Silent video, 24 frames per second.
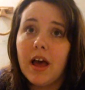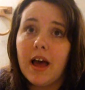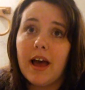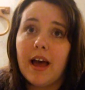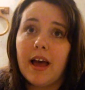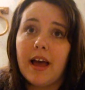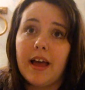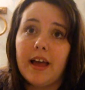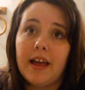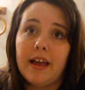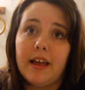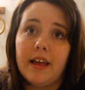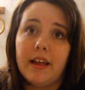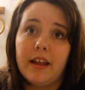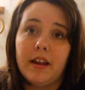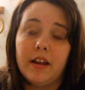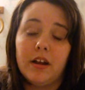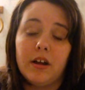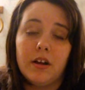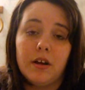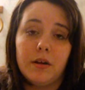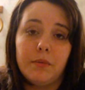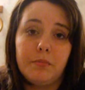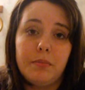I had
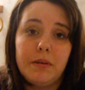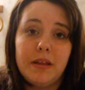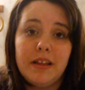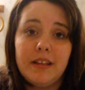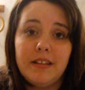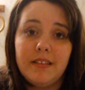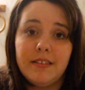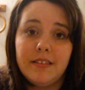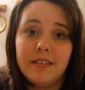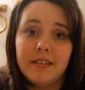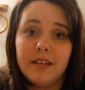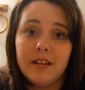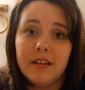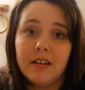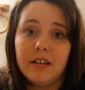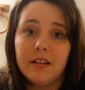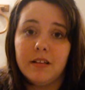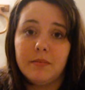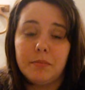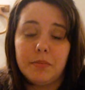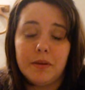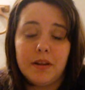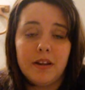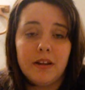
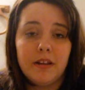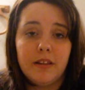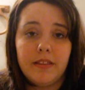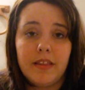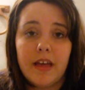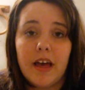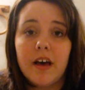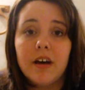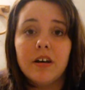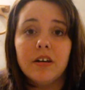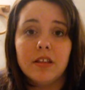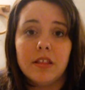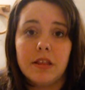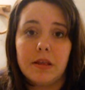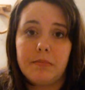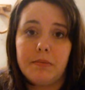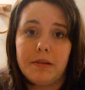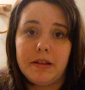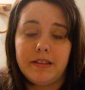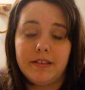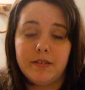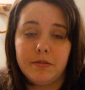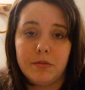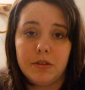pizza, but the healthy
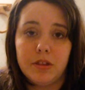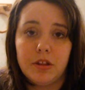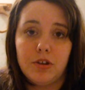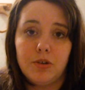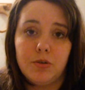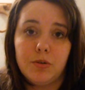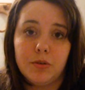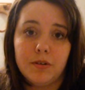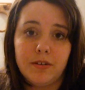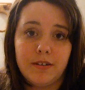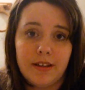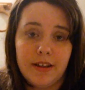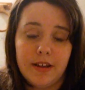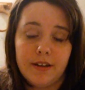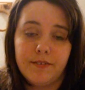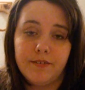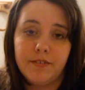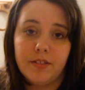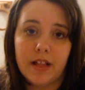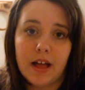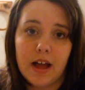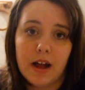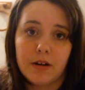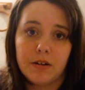pizza with the tortilla
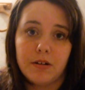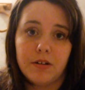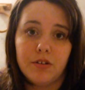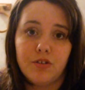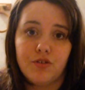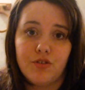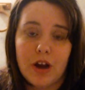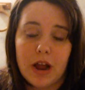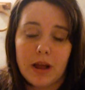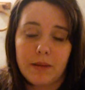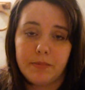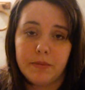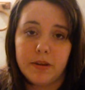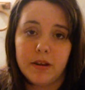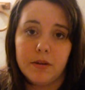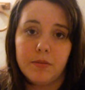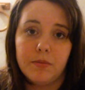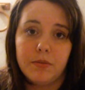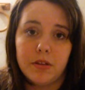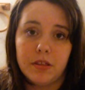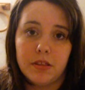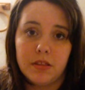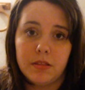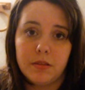flours wrapped
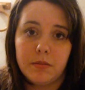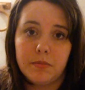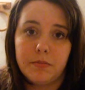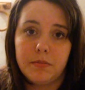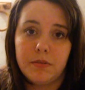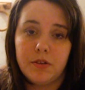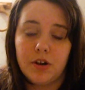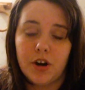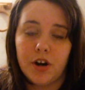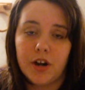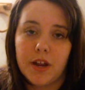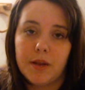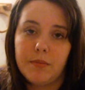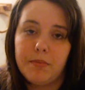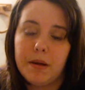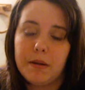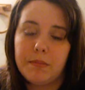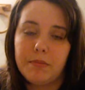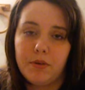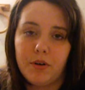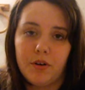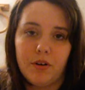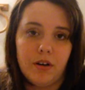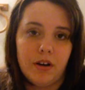up with turkey,
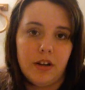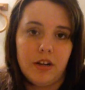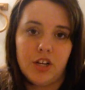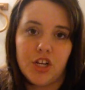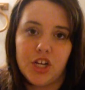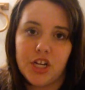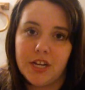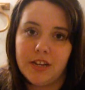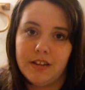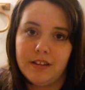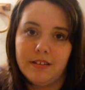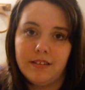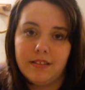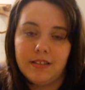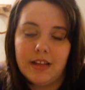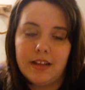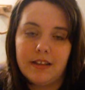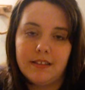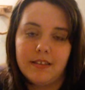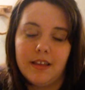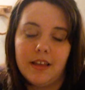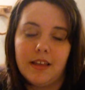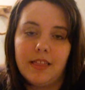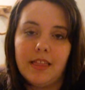pepperoni, cheese,
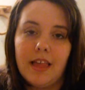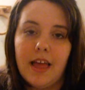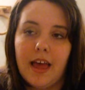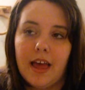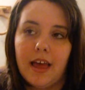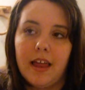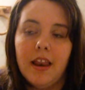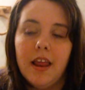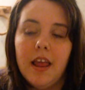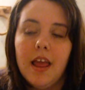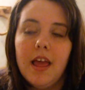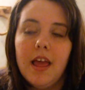things like that.